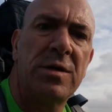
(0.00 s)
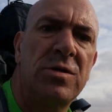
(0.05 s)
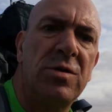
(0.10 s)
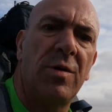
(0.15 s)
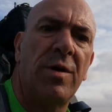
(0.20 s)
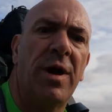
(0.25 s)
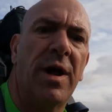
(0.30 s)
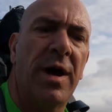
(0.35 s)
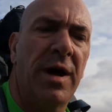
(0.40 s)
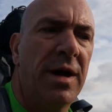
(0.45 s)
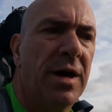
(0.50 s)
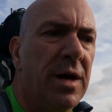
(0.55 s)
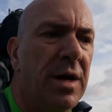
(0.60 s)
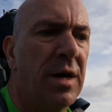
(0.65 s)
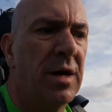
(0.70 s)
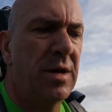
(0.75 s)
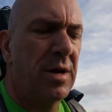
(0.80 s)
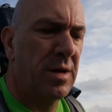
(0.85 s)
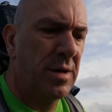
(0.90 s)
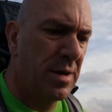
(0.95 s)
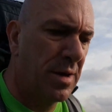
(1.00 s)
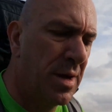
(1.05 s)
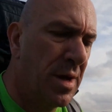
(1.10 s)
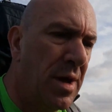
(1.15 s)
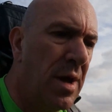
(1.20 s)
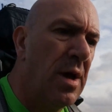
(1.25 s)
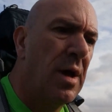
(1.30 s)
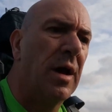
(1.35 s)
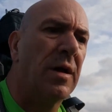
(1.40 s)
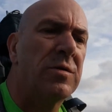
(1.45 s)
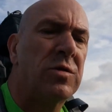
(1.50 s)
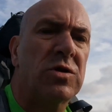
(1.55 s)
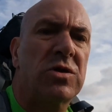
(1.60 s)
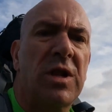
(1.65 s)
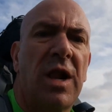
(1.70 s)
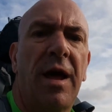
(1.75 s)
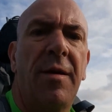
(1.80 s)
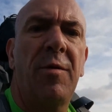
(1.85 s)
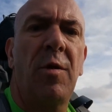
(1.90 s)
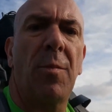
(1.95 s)
So we're just
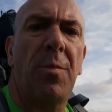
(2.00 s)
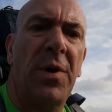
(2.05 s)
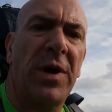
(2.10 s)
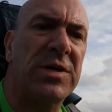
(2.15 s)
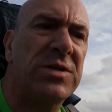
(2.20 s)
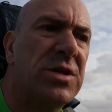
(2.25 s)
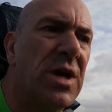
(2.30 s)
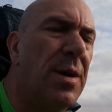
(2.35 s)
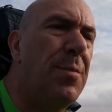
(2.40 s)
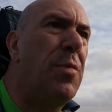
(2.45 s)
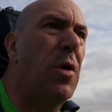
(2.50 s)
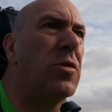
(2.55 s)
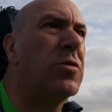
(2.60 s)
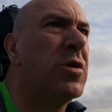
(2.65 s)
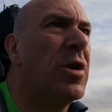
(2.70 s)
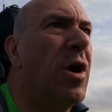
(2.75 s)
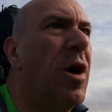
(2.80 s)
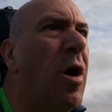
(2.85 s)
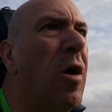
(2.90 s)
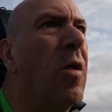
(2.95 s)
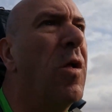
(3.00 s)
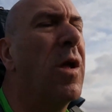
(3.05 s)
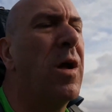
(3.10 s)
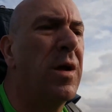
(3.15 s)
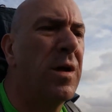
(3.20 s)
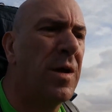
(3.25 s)
climbed up past Pond and all.